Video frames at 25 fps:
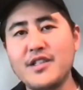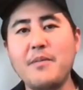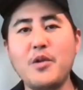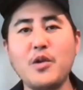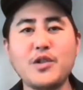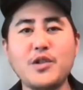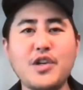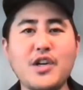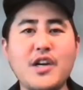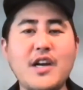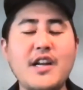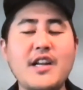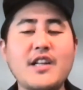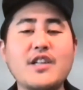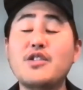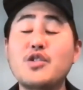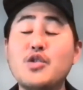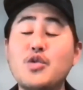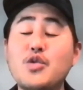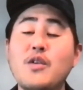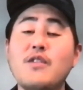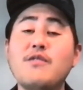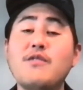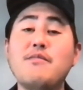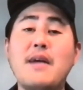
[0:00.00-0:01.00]
Those are kind of
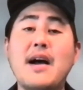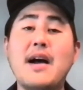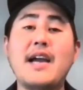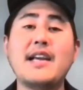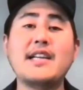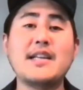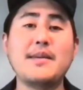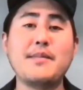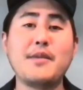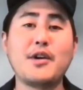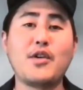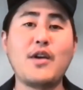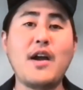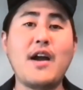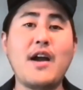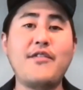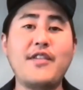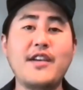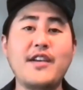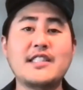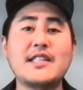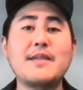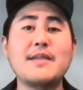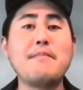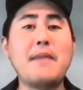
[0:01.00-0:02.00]
two of my
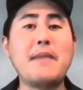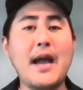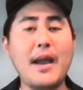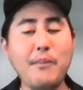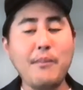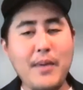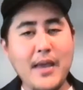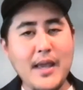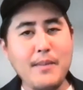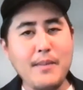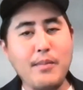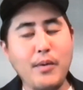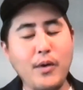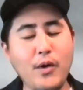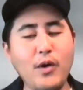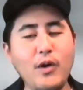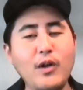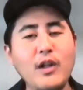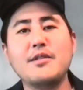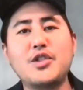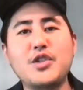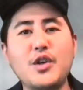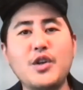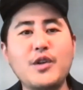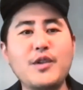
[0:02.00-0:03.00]
demographics and my people.
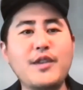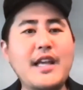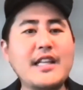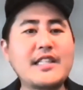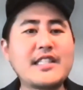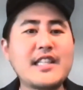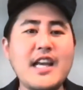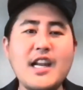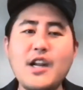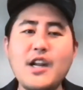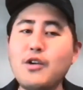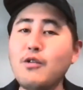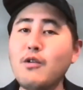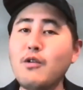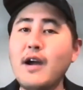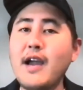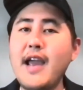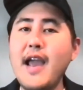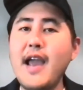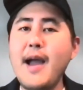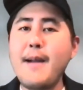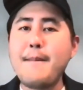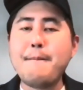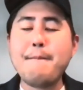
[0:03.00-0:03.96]
So that's kind of who I am.